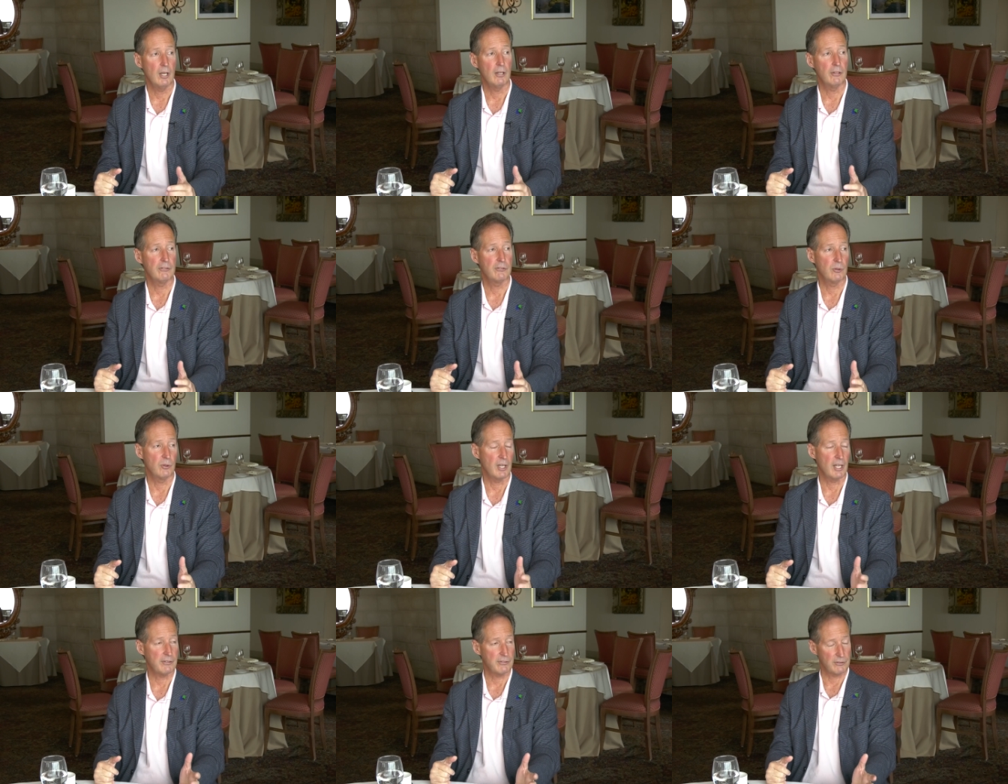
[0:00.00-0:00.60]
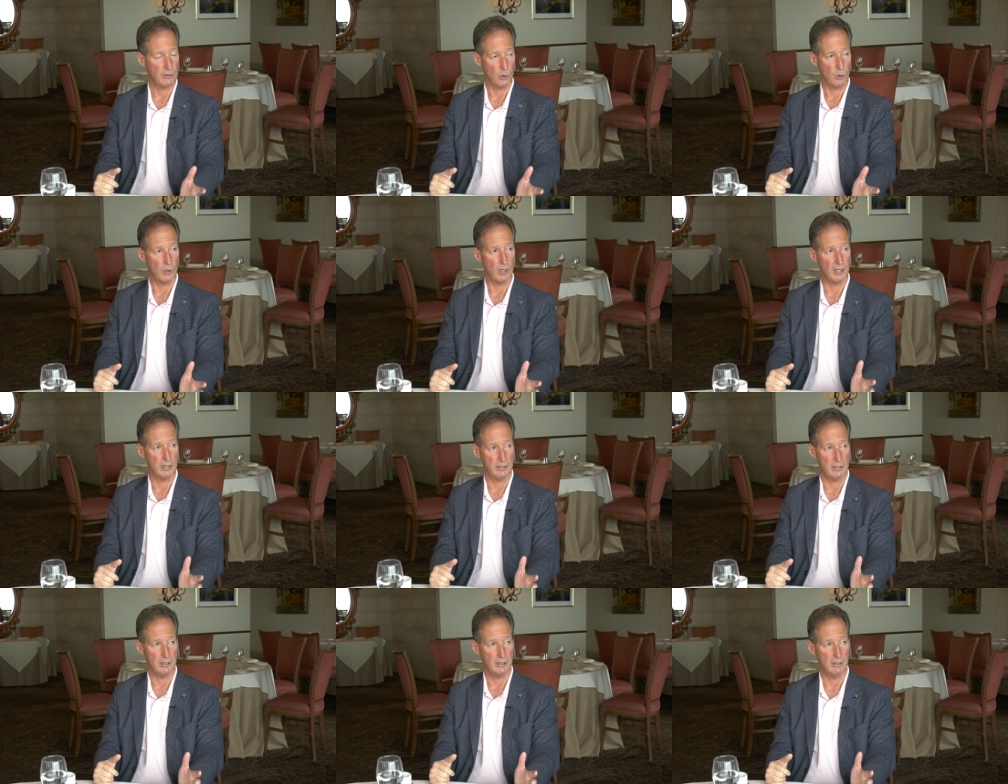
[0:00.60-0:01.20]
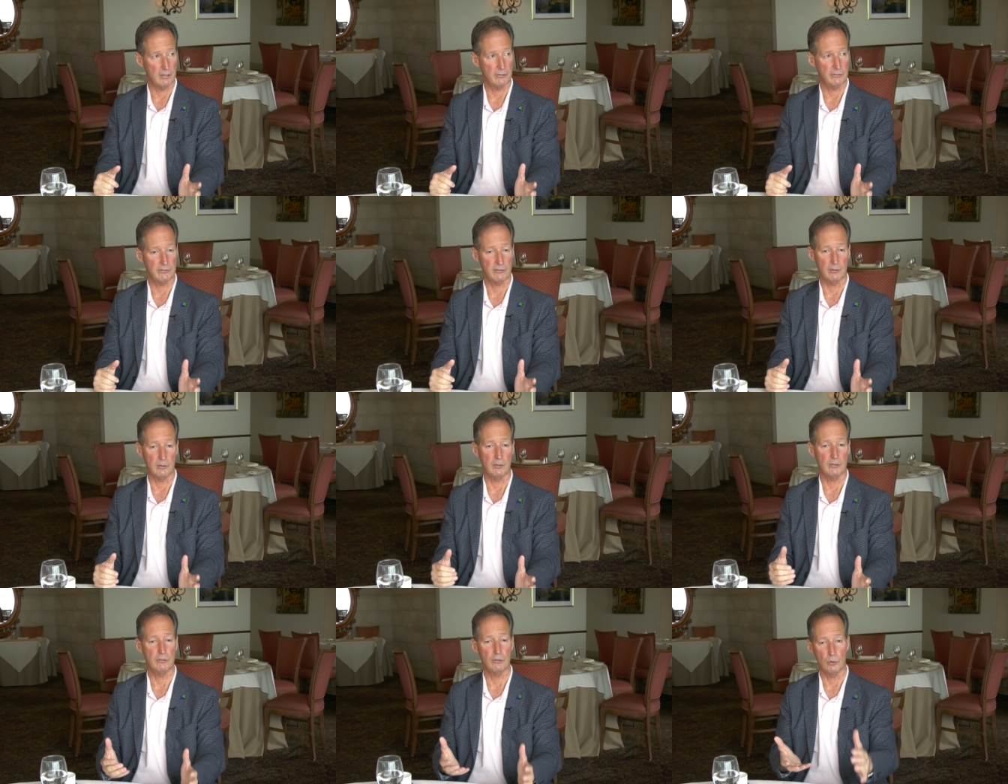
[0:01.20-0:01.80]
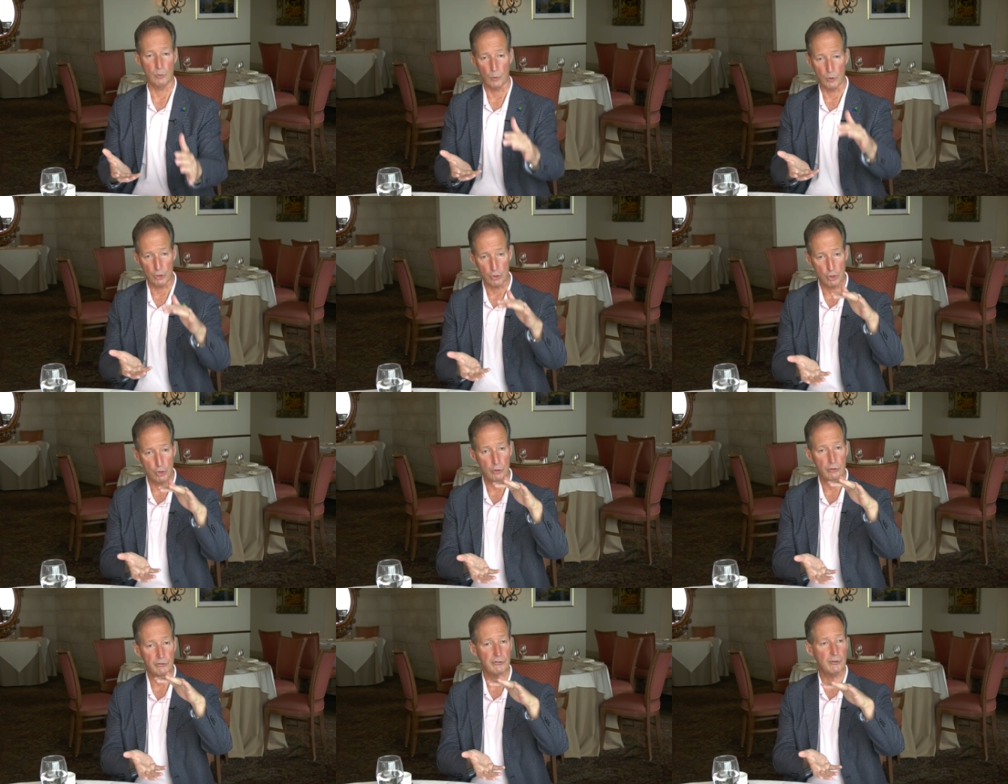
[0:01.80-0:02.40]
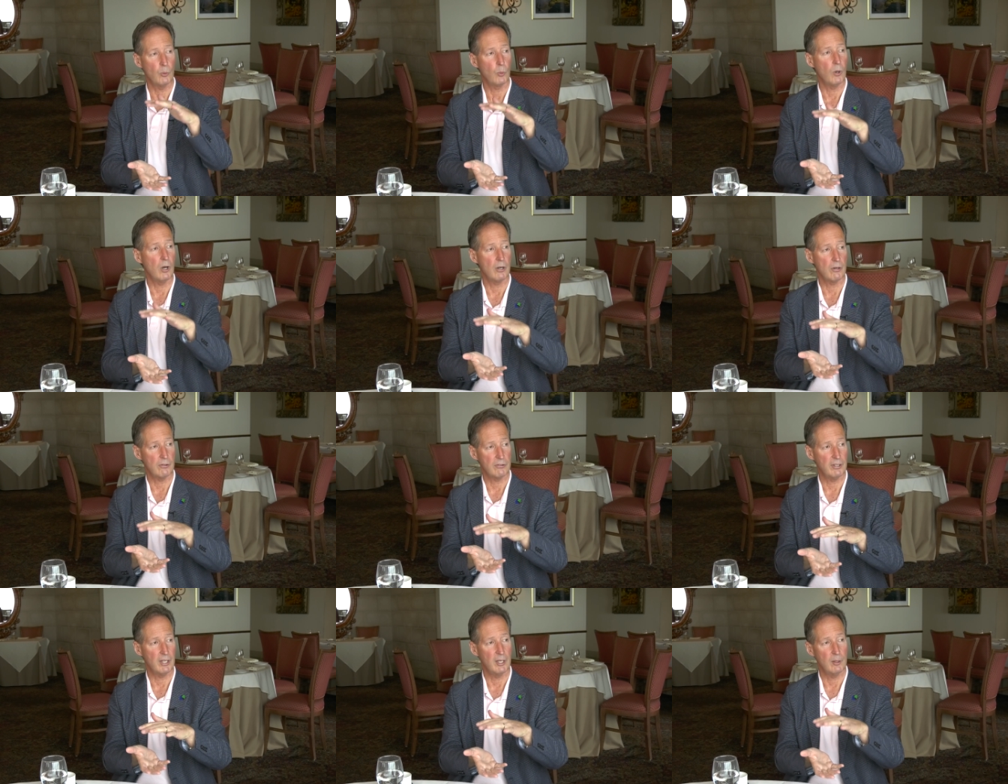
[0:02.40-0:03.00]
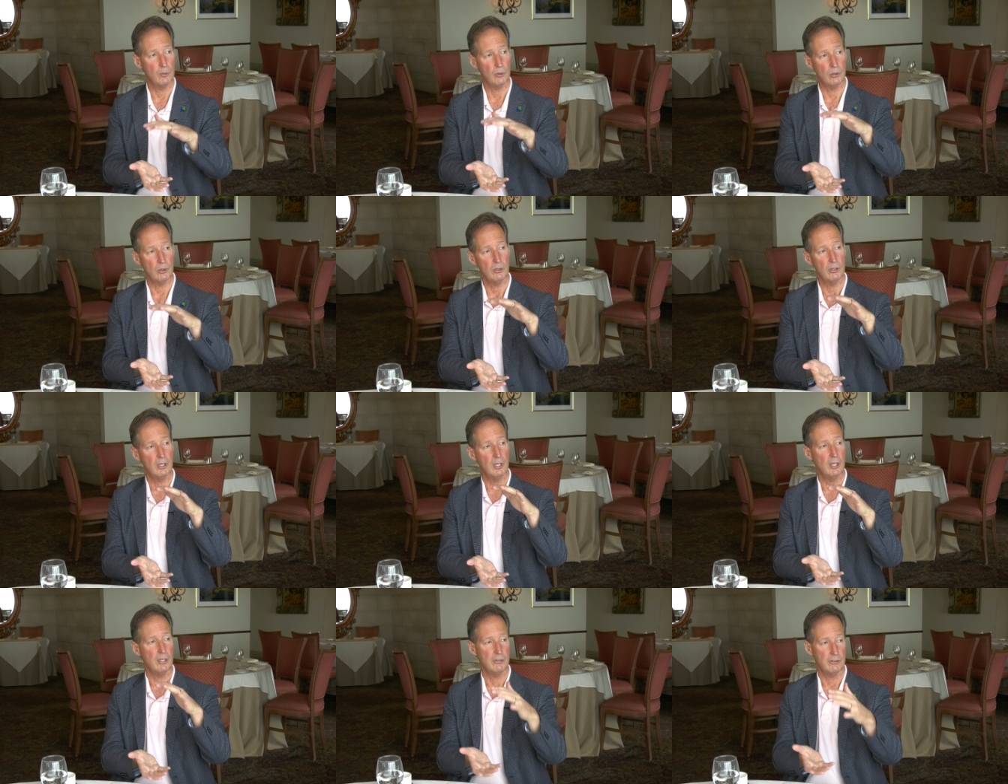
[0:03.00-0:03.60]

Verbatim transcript: And so that's the whole idea is to, to reduce the water table,